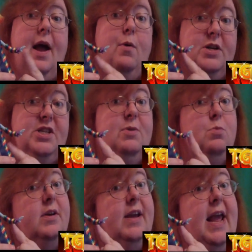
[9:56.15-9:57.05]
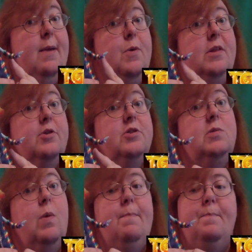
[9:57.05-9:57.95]
I wish it would have came with
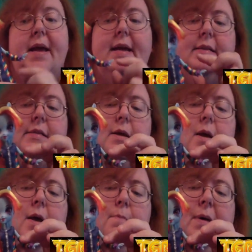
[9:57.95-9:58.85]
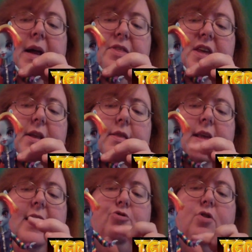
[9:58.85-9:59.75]
those sweatbands, but I
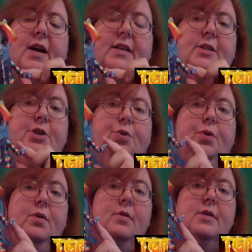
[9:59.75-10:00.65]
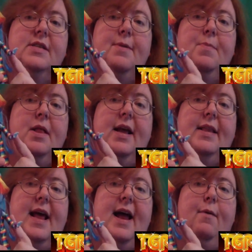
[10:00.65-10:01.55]
think they tried to
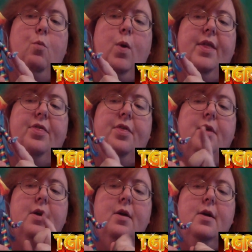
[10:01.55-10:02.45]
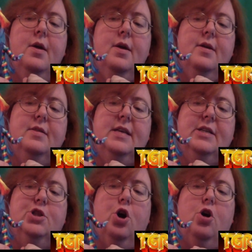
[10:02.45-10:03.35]
simulate that with
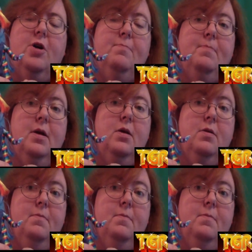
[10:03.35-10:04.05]
these arm